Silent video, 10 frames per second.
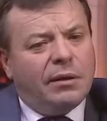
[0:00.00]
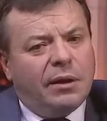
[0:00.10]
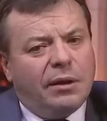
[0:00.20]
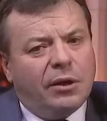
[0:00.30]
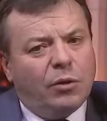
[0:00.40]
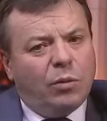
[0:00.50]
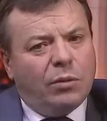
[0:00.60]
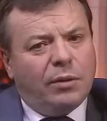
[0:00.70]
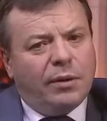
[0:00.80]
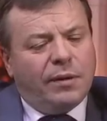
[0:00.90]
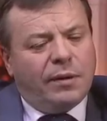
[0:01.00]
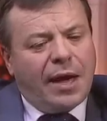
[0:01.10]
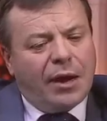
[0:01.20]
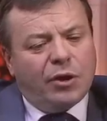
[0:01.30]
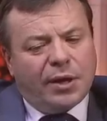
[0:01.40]
you know,
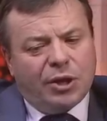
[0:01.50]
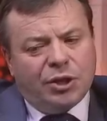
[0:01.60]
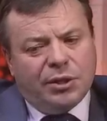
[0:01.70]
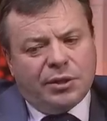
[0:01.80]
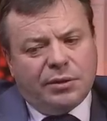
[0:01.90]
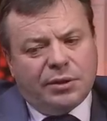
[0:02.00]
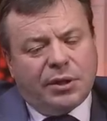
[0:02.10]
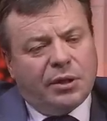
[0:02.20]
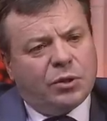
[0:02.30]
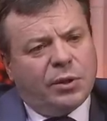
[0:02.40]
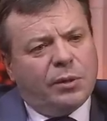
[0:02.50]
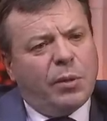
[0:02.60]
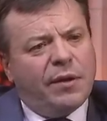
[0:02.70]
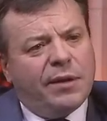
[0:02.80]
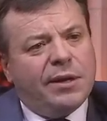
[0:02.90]
that could actually start to
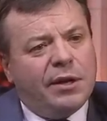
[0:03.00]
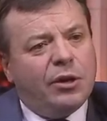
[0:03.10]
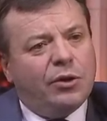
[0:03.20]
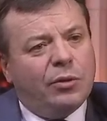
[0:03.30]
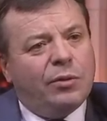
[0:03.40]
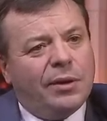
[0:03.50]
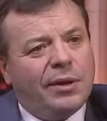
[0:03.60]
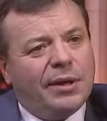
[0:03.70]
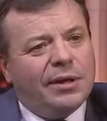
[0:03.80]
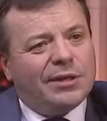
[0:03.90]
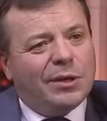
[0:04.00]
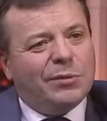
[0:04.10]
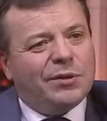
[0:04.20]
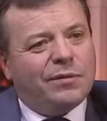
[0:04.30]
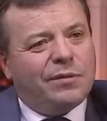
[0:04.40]
undermine the EU in
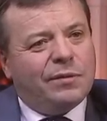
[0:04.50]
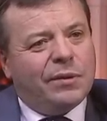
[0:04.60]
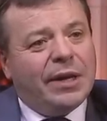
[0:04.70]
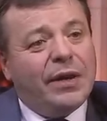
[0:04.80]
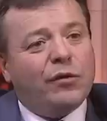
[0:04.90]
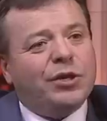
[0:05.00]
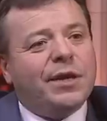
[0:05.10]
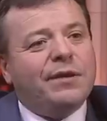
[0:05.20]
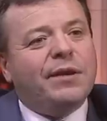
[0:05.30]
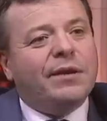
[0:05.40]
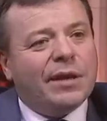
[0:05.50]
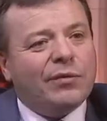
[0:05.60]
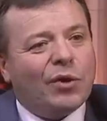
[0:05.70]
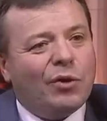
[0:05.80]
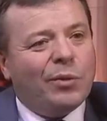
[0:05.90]
terms of the leverage they think
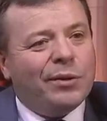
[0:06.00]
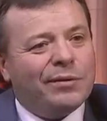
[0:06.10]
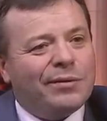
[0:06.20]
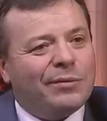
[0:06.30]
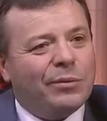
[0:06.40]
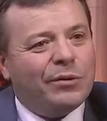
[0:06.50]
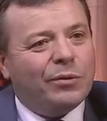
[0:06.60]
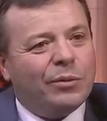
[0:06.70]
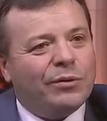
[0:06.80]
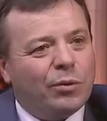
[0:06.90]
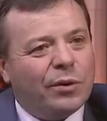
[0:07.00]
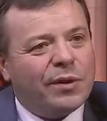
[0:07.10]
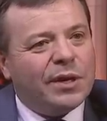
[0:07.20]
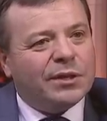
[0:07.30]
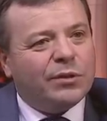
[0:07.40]
they've got with all of this.